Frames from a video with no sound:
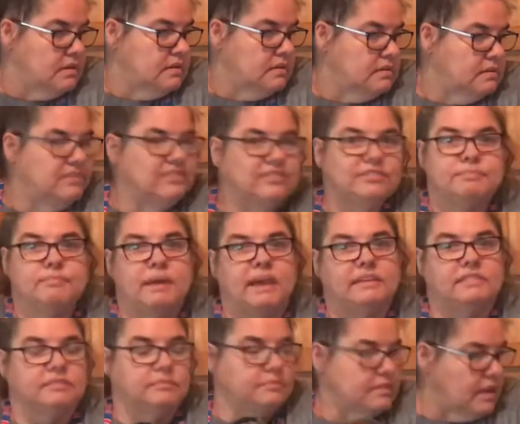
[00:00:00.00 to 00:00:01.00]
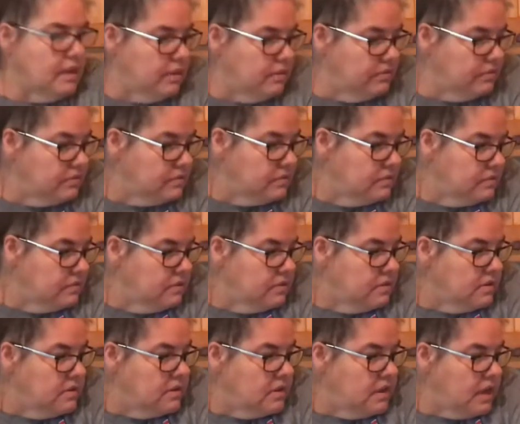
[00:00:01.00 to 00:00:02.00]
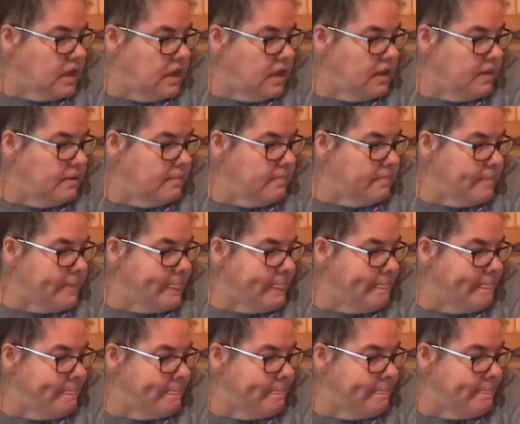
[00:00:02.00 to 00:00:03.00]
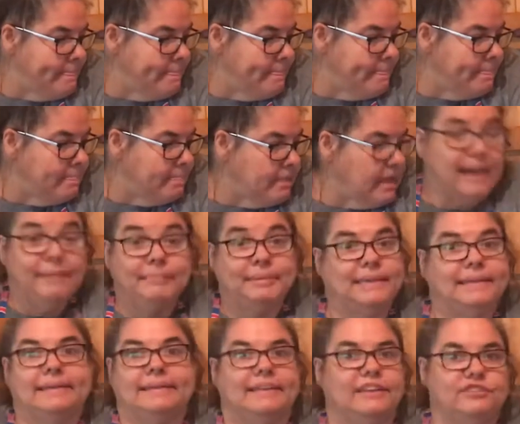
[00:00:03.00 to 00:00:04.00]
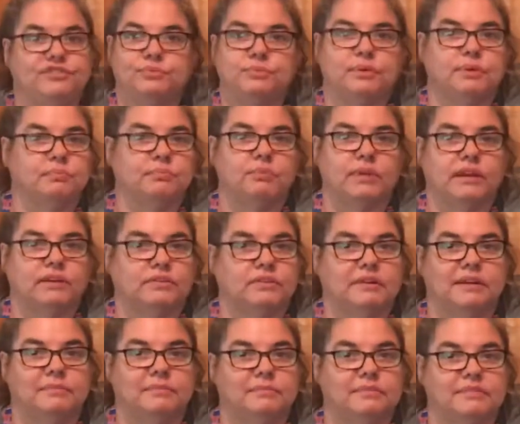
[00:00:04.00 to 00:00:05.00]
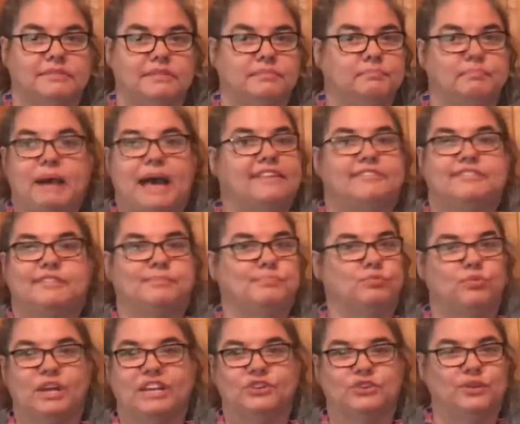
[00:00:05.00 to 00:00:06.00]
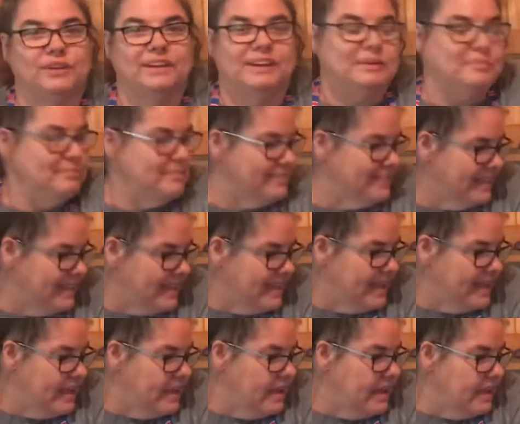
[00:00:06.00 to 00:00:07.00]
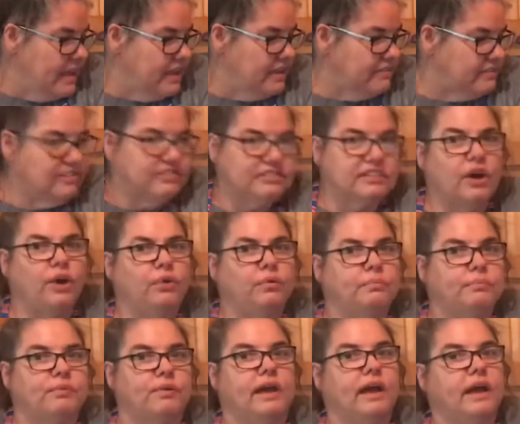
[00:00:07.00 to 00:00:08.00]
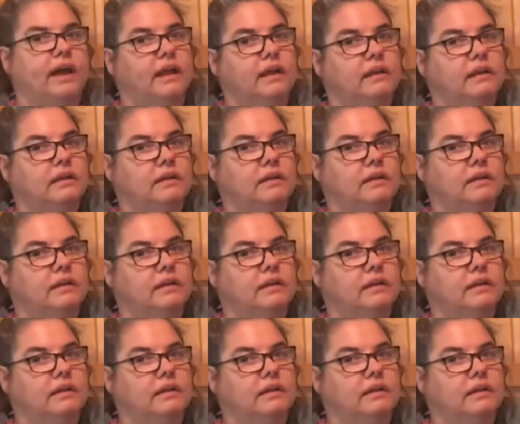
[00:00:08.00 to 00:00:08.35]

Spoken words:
Just make some toast. I mean, unless you want breadcrumbs, then buy some breadcrumbs. It's just old bread.